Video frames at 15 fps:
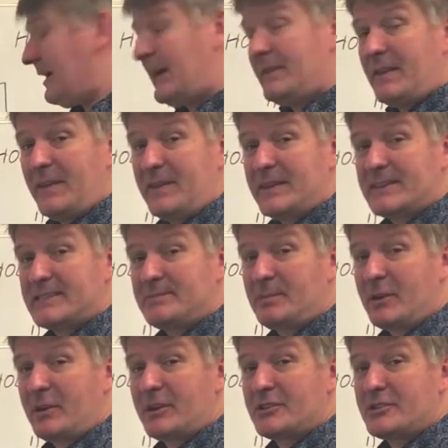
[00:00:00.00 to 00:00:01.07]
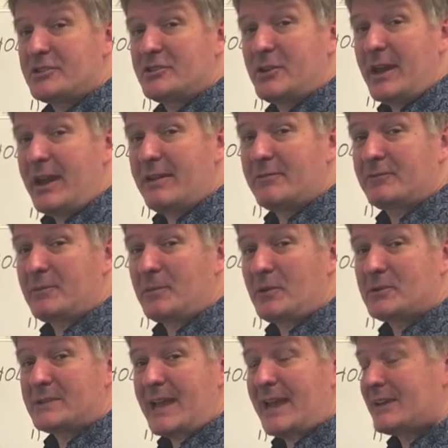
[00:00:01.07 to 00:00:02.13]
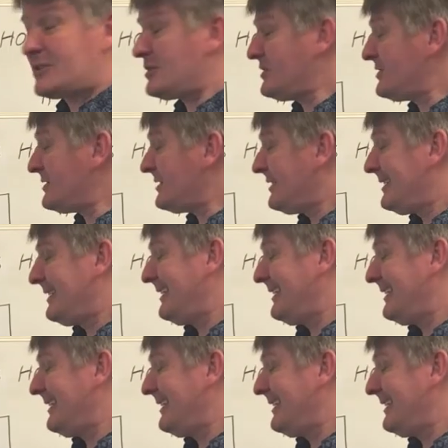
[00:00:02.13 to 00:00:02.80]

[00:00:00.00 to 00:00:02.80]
and then the experiences you have from those actions.